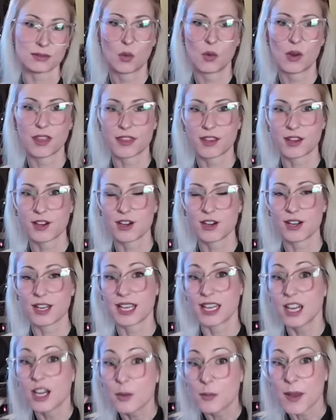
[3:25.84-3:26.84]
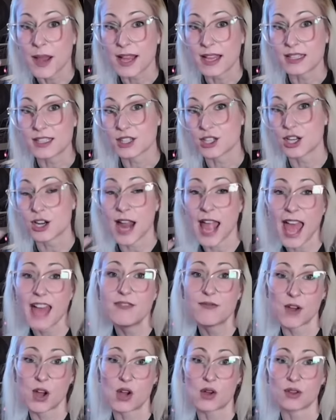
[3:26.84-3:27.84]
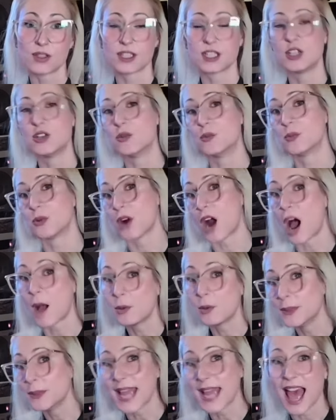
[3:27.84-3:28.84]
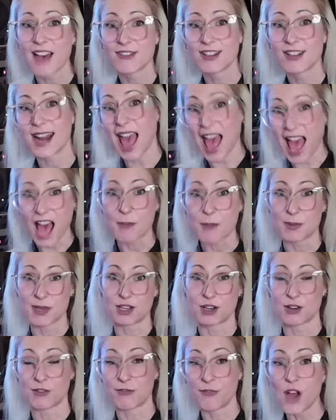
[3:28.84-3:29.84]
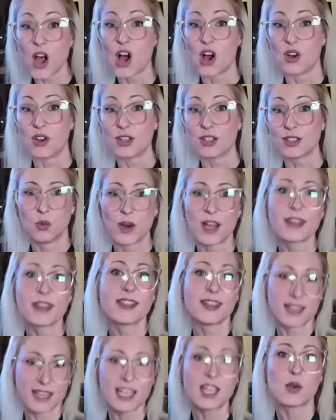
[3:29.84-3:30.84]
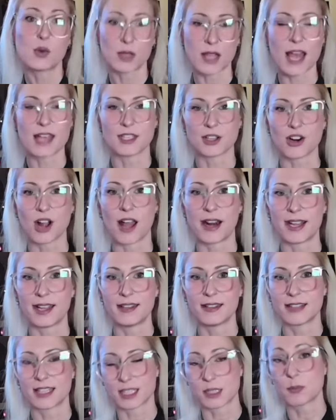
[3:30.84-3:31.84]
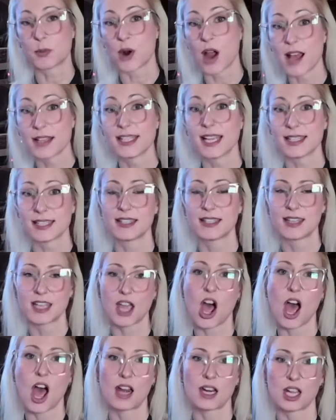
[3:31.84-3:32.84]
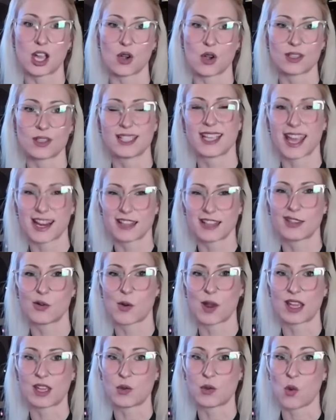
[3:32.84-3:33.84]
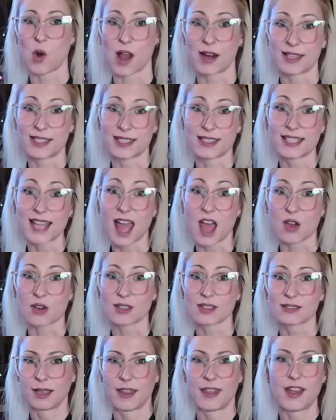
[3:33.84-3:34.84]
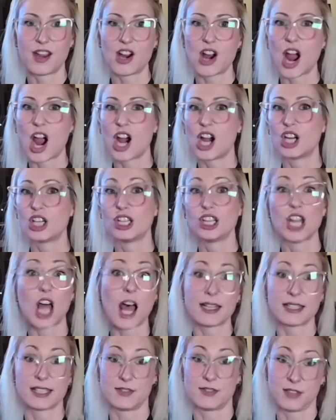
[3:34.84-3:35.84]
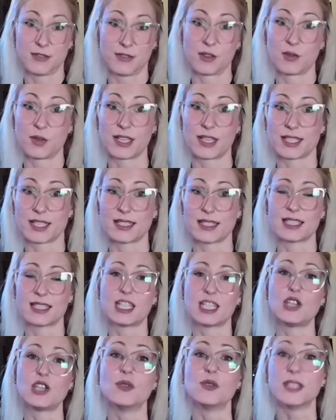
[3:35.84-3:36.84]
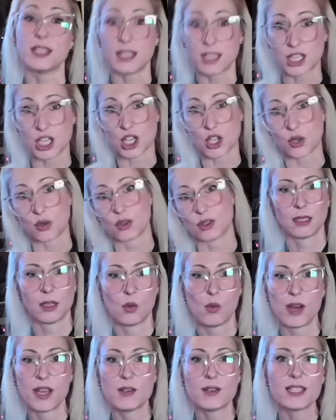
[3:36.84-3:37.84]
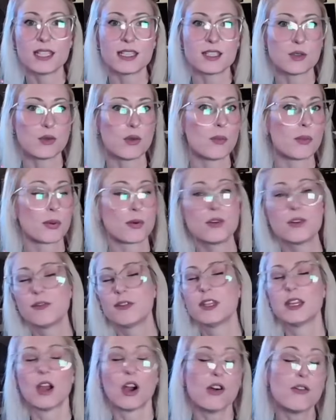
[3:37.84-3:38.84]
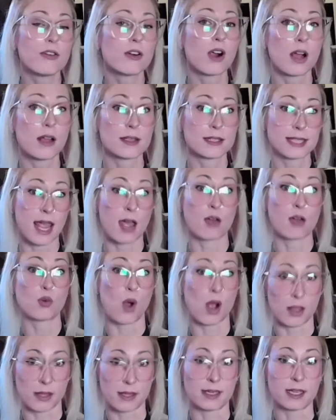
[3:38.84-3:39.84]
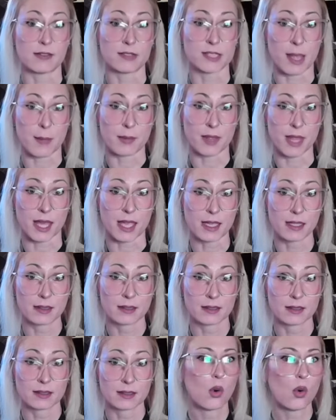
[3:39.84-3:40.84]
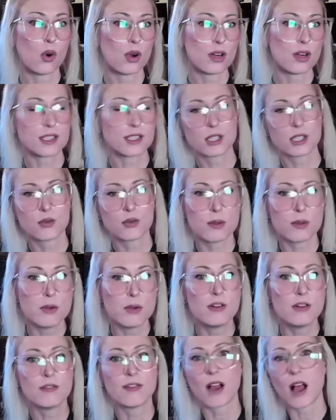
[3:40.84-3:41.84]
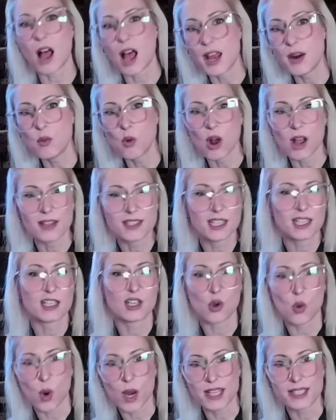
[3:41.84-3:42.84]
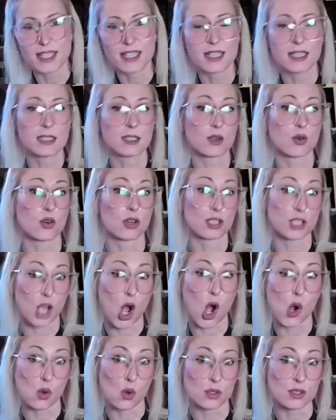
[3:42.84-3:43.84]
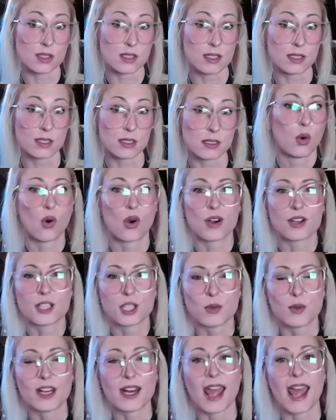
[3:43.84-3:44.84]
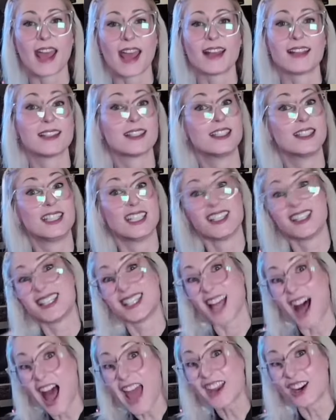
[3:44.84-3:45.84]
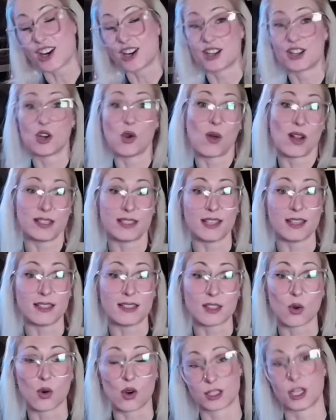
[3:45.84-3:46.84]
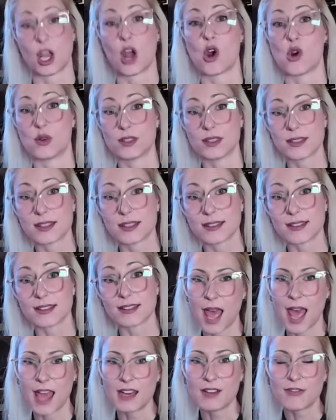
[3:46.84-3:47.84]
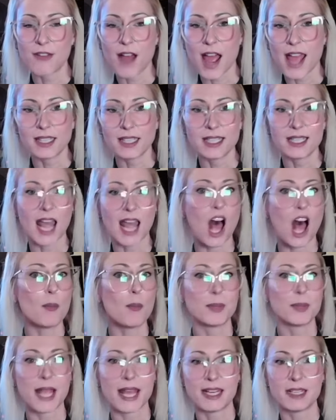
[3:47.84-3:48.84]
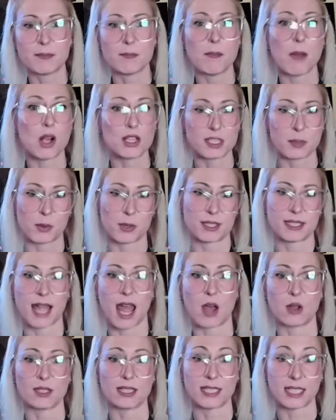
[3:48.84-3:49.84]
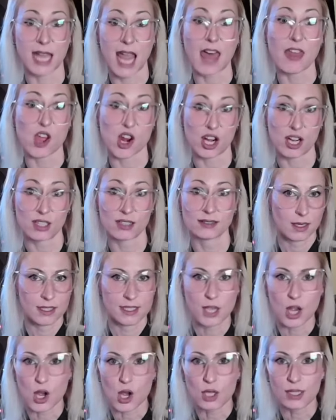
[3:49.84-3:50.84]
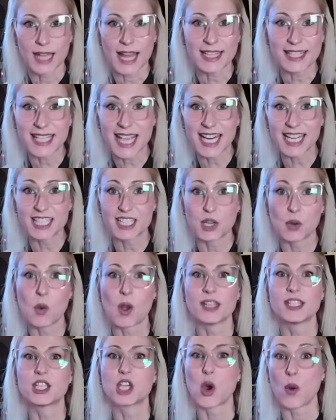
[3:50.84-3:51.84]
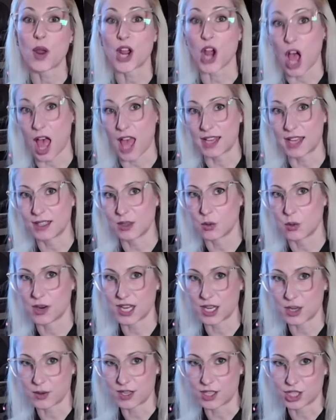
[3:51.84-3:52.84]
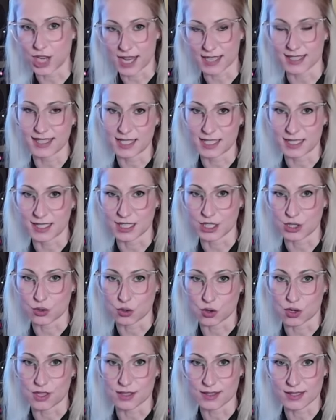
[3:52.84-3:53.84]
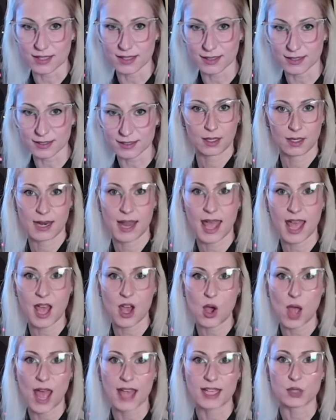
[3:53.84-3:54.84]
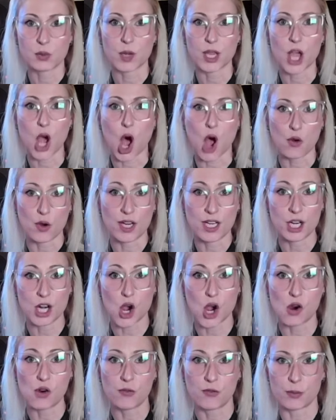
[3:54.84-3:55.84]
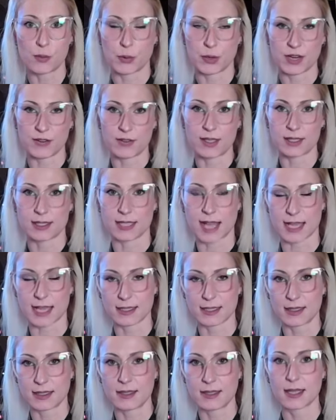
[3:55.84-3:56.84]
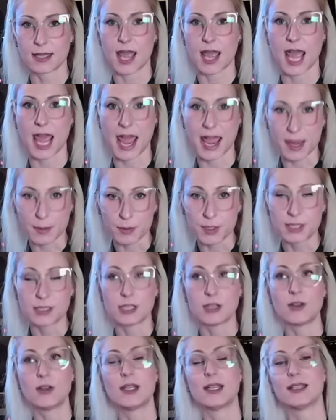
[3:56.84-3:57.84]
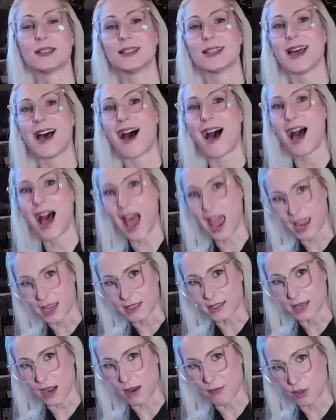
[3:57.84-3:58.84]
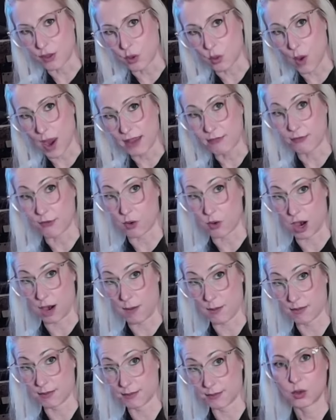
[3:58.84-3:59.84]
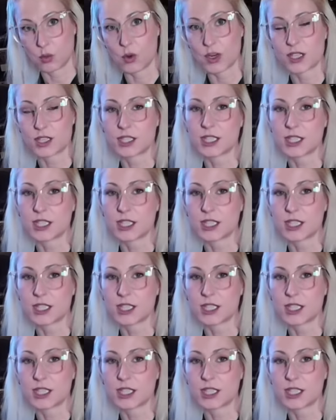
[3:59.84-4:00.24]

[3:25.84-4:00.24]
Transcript: With your earbuds or your headphones, you probably have an app in your phone with an equalizer on it that's processing the audio to get it the way you want it to sound. There are lots of different reasons to use EQ. We use it to improve the overall sound quality of something, or to remove unwanted noises or tones, or to enhance desired noises or tones, and finally to help blend multiple sounds together. So let's get into what's going on when you adjust these controls. Now, as we already know from previous lessons, amplitude is the height of the waveform, which